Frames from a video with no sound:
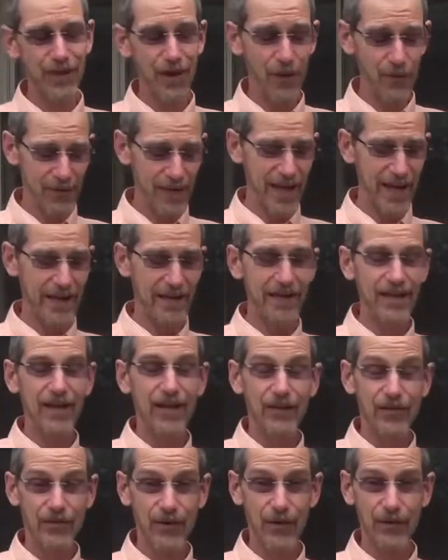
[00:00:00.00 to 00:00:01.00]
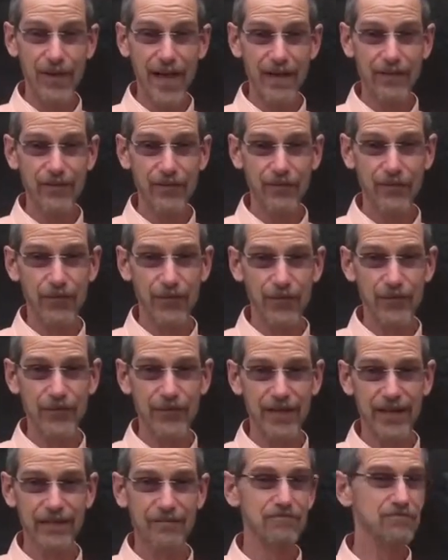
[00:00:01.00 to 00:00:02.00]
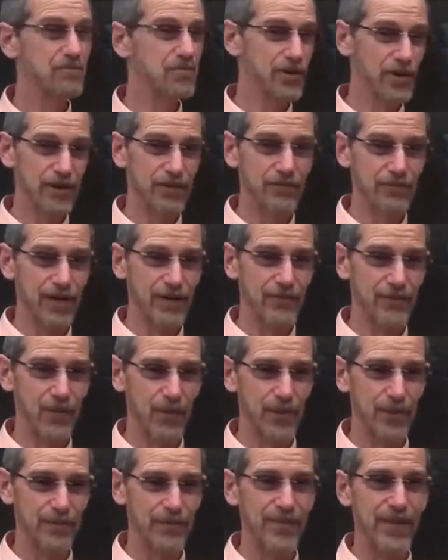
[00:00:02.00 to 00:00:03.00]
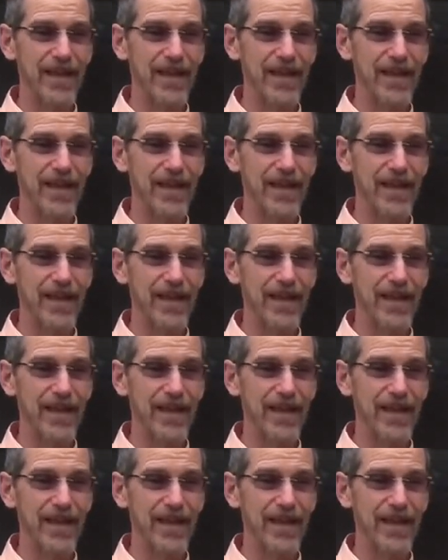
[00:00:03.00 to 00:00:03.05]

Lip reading: Okay, so that's the first thing, pretty straightforward.